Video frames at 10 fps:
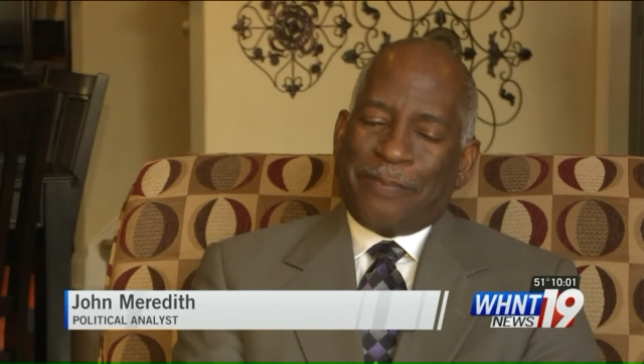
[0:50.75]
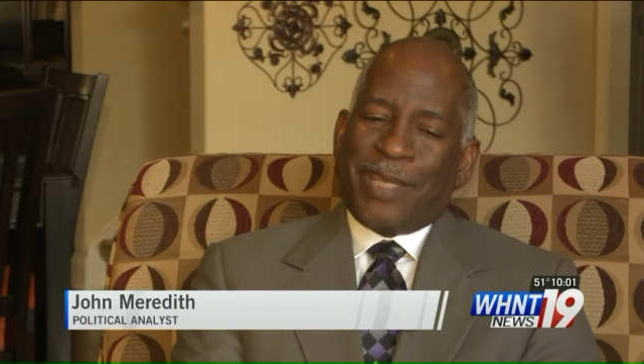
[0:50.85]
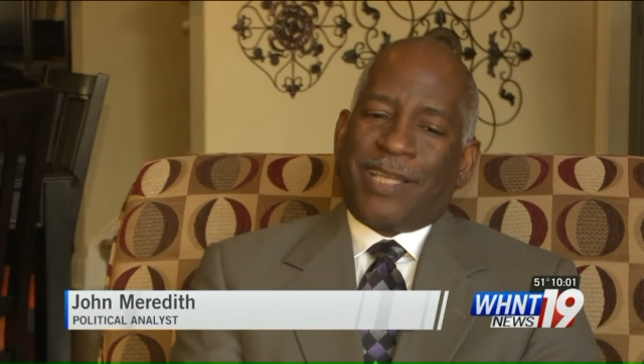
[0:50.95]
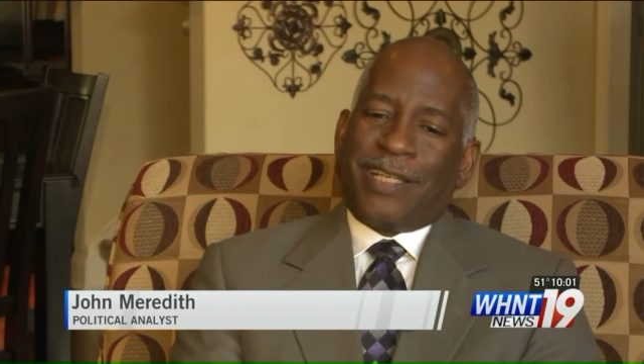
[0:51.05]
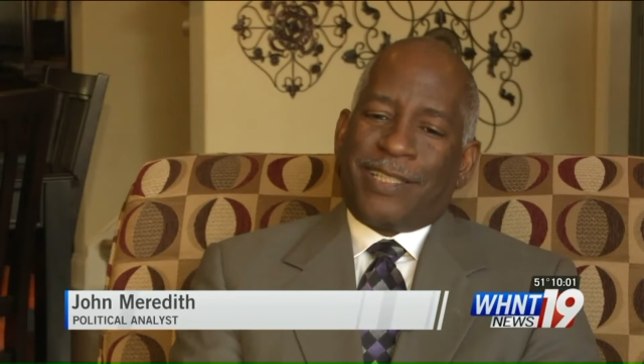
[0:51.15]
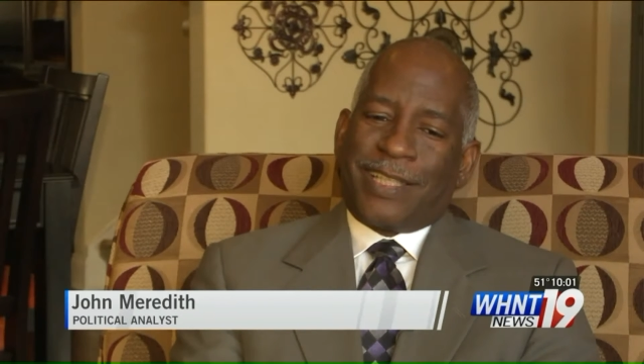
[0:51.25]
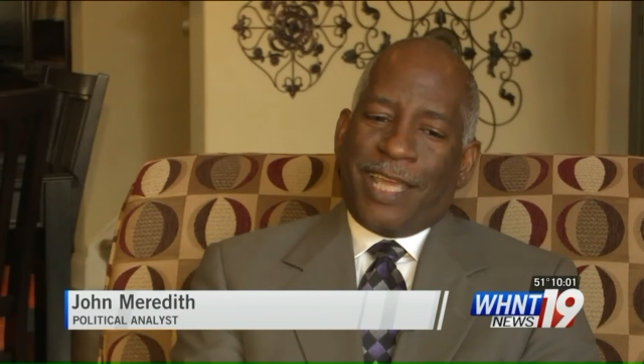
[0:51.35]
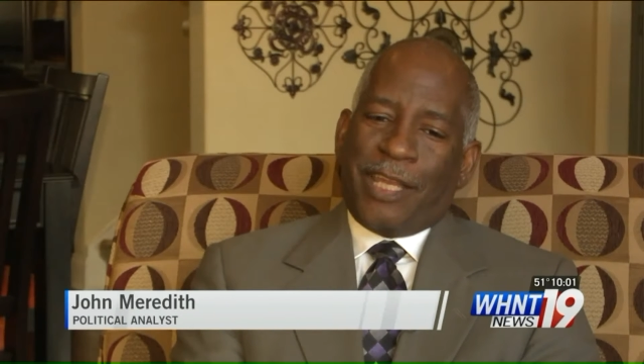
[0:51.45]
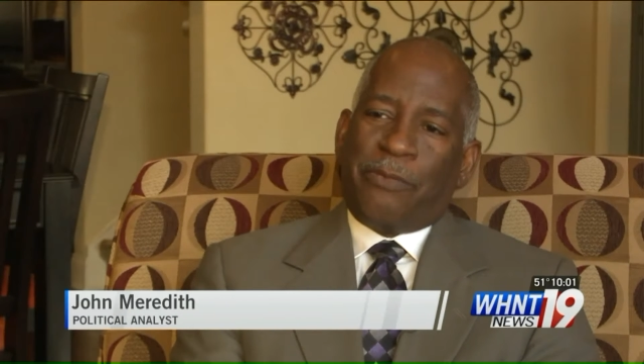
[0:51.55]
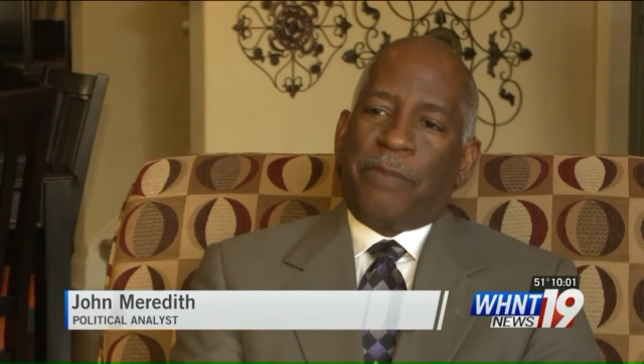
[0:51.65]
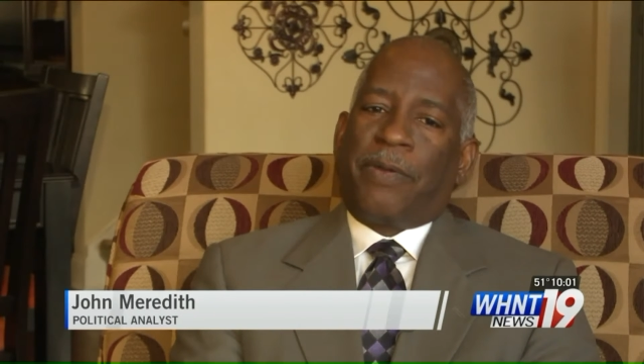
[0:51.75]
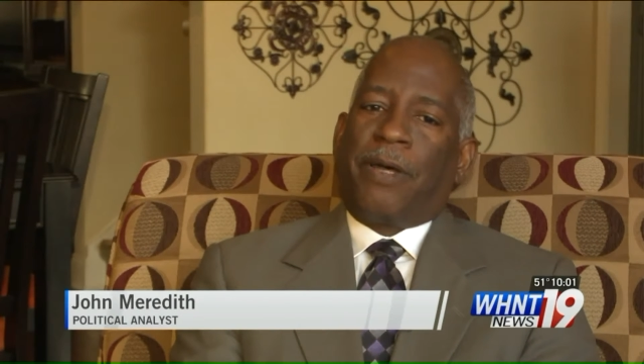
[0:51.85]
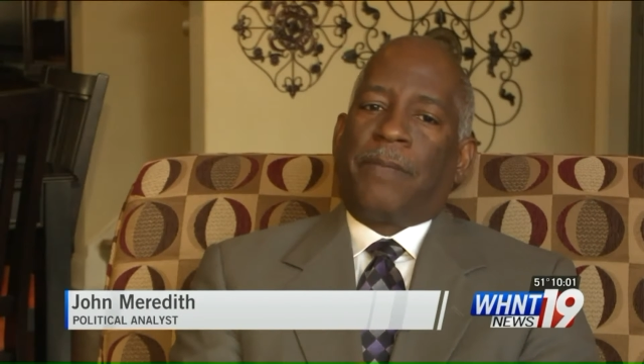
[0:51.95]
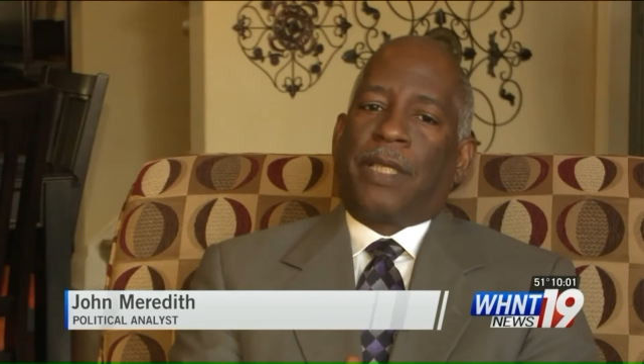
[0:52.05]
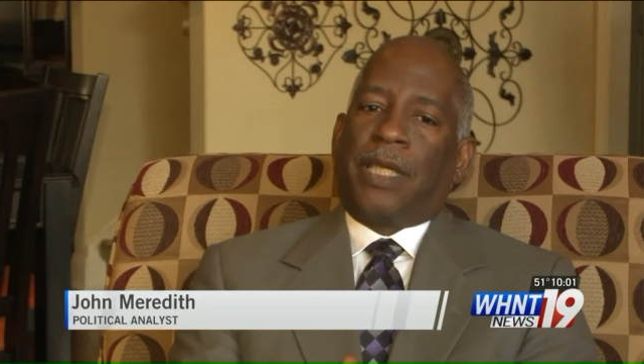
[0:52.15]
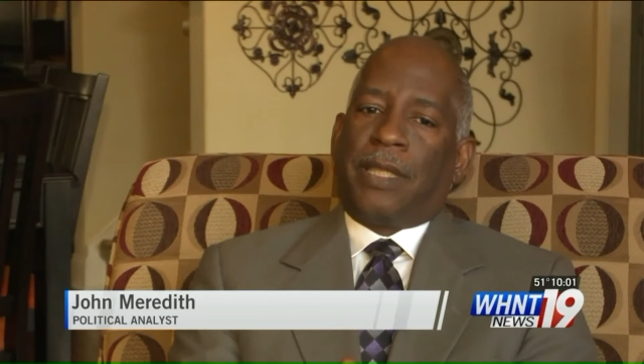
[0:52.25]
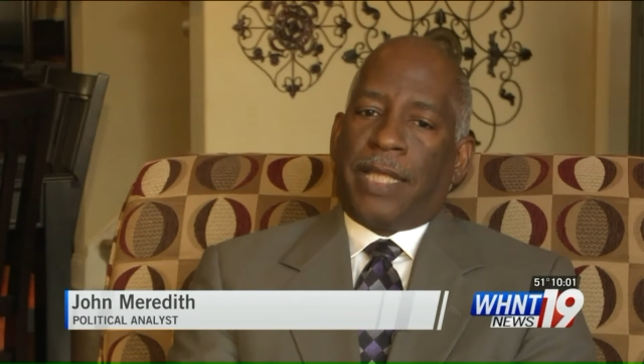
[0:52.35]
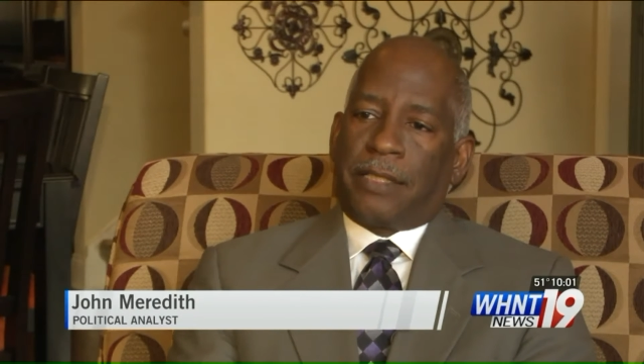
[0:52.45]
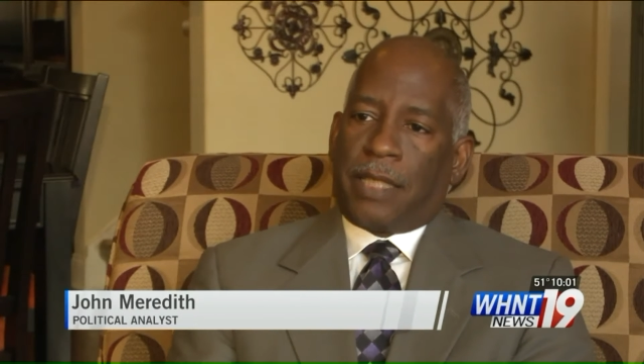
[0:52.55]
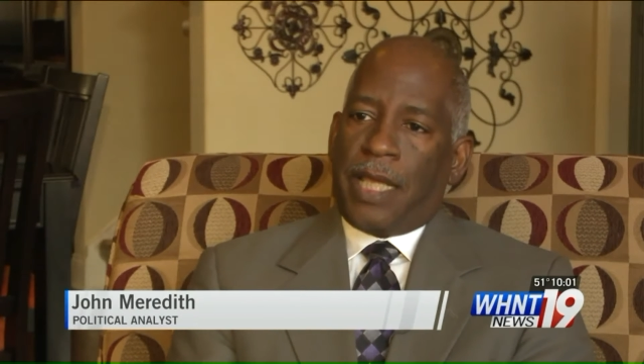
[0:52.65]
because any Republican that
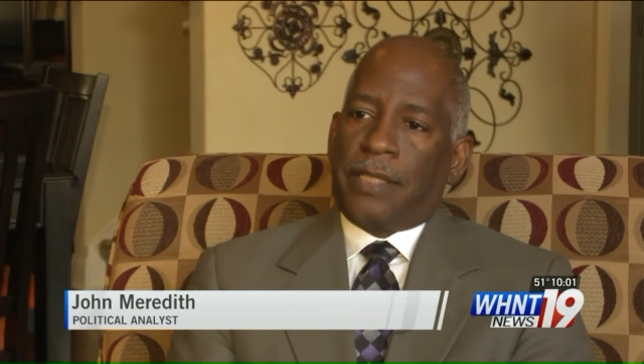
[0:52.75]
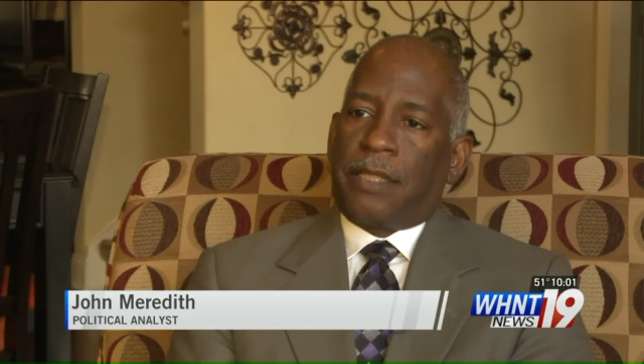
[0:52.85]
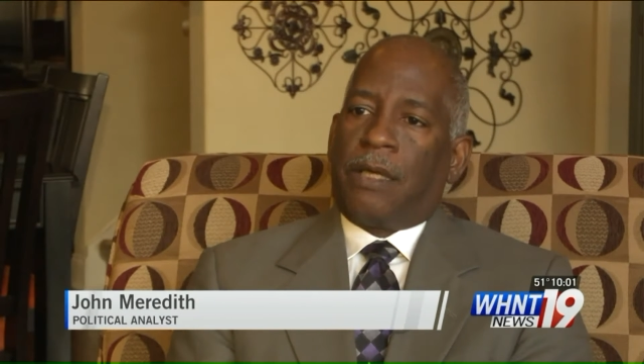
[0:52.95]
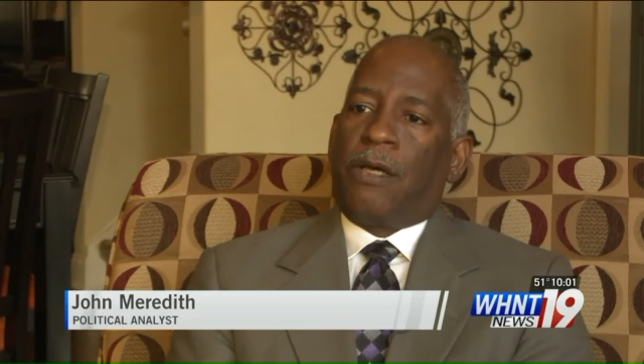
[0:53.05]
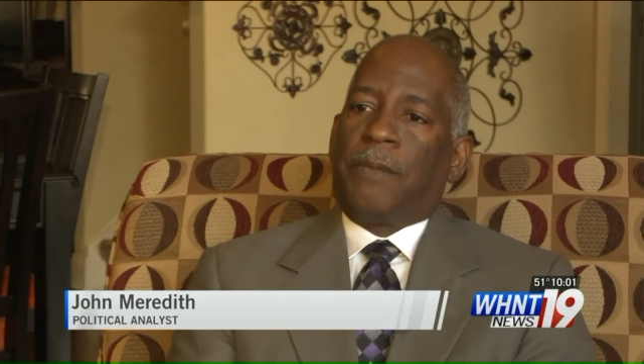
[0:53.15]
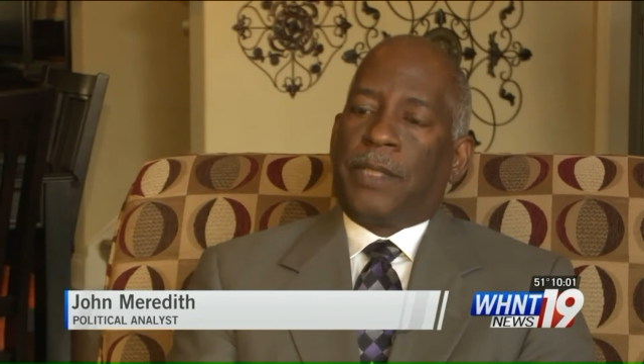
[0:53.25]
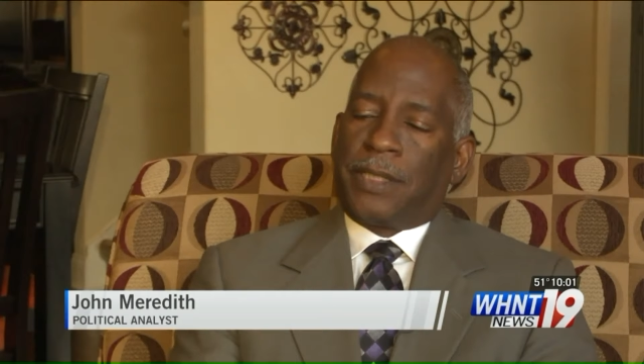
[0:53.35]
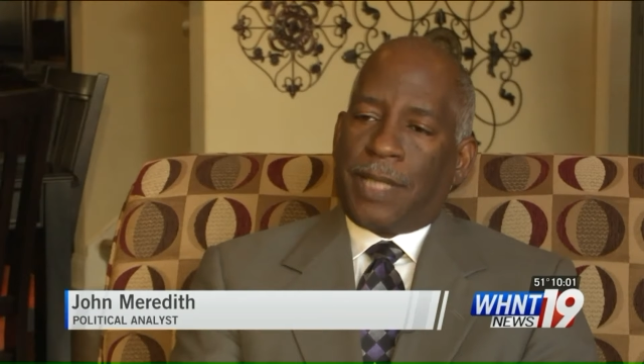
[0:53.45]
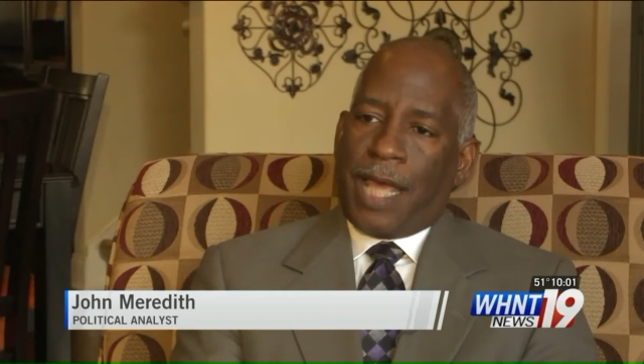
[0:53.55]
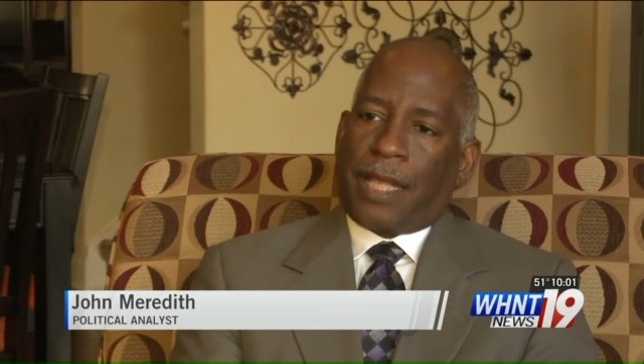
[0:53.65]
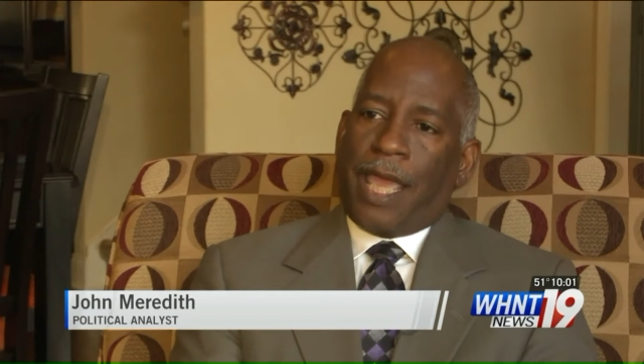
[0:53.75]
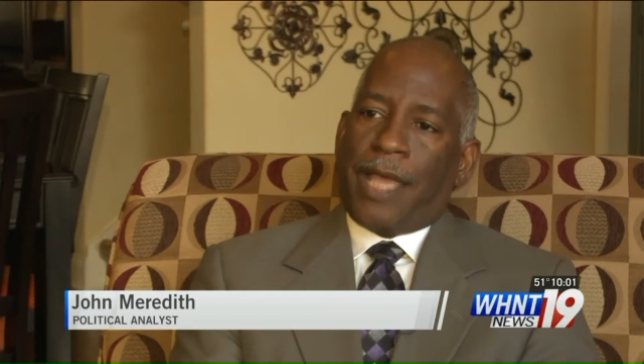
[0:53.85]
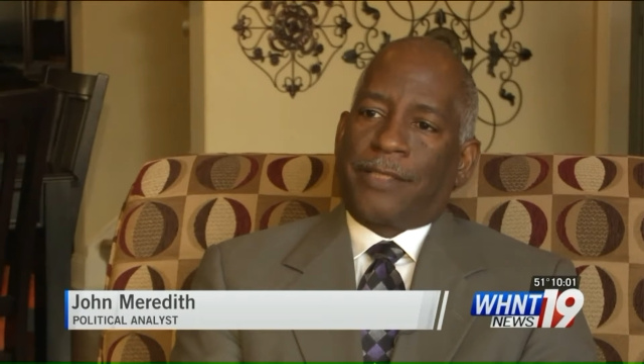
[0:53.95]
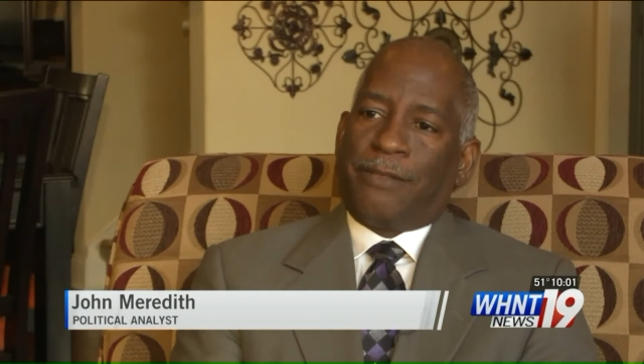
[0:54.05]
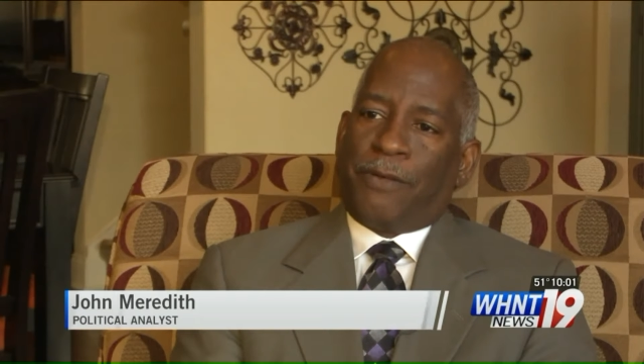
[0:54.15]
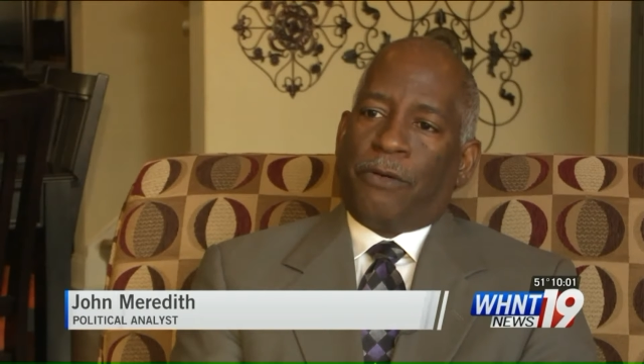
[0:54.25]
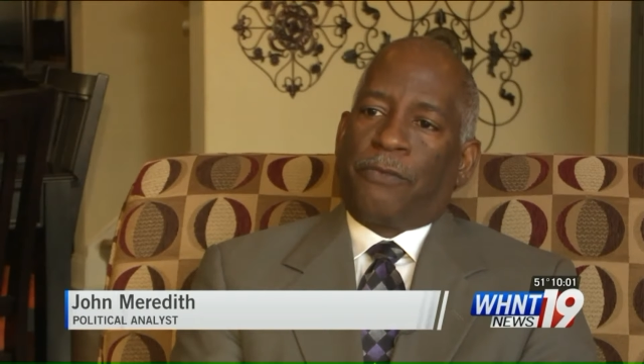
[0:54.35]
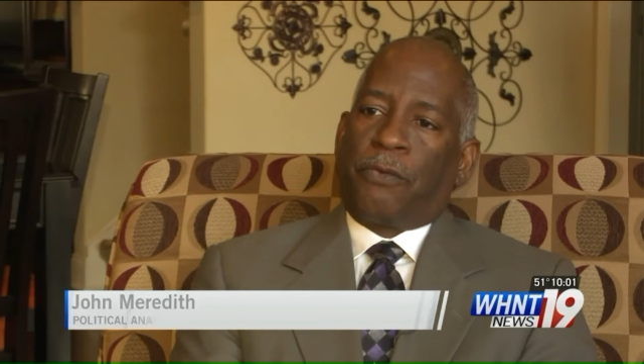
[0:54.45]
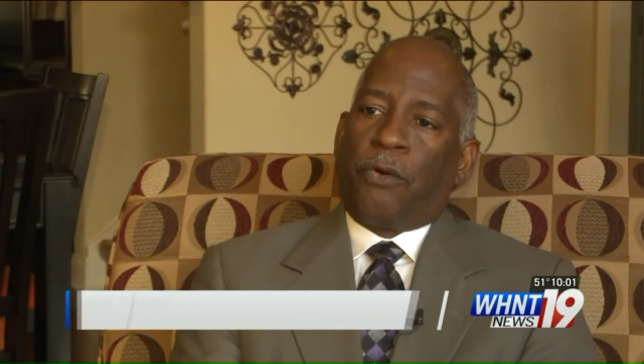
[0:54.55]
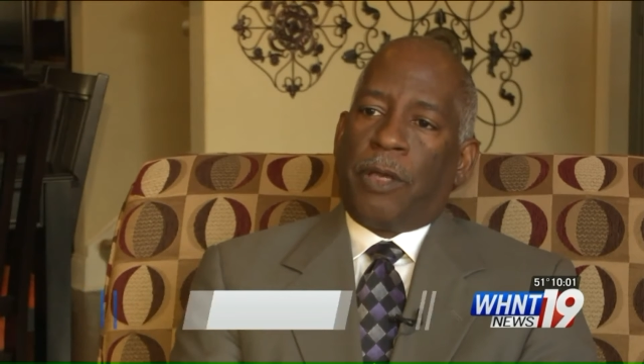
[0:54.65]
stays at home and does not cast a vote for
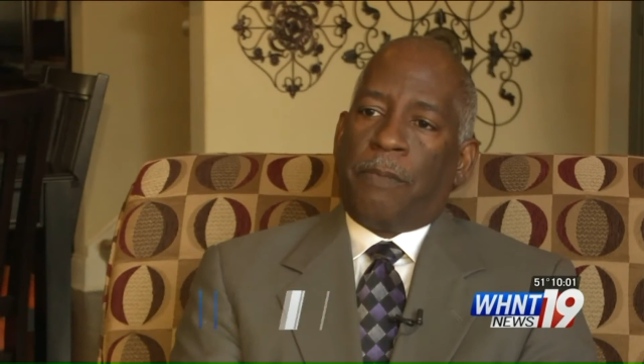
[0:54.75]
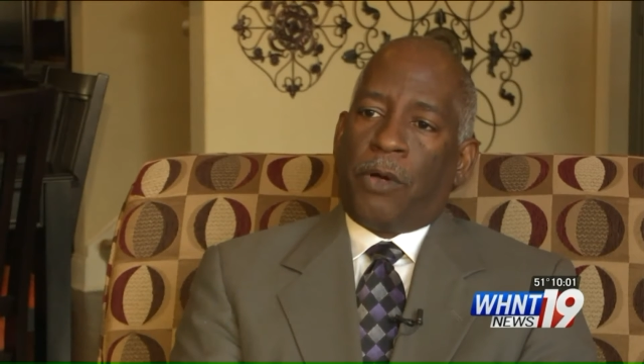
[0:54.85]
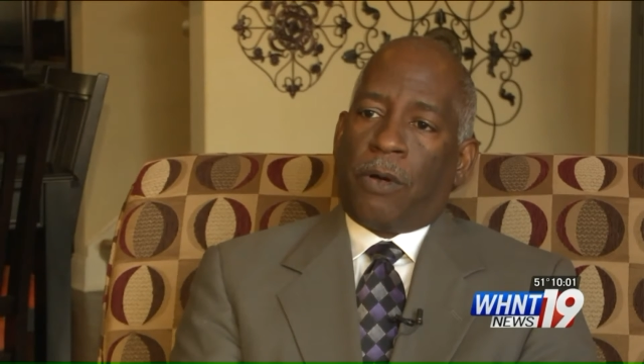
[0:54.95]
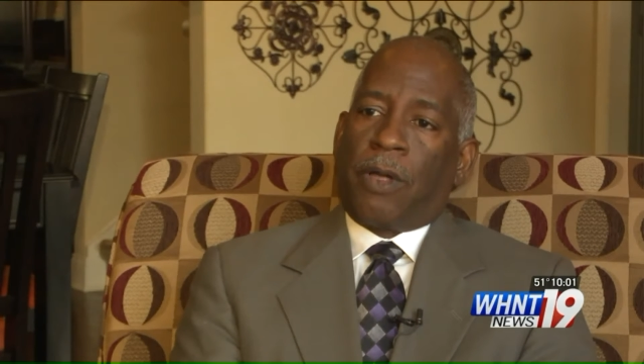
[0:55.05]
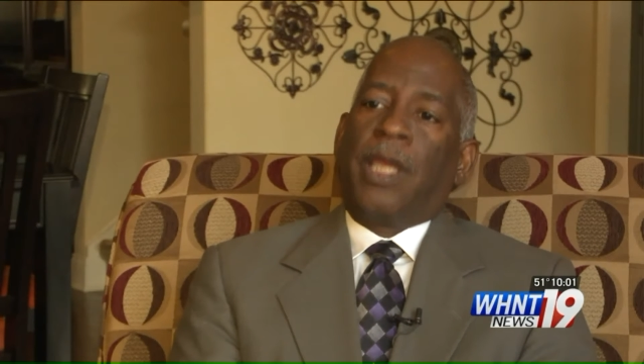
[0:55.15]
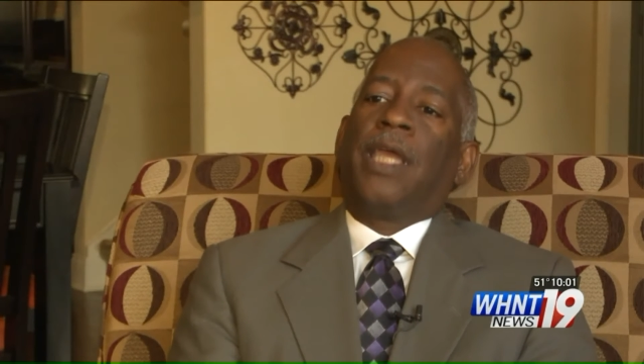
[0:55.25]
Roy Moore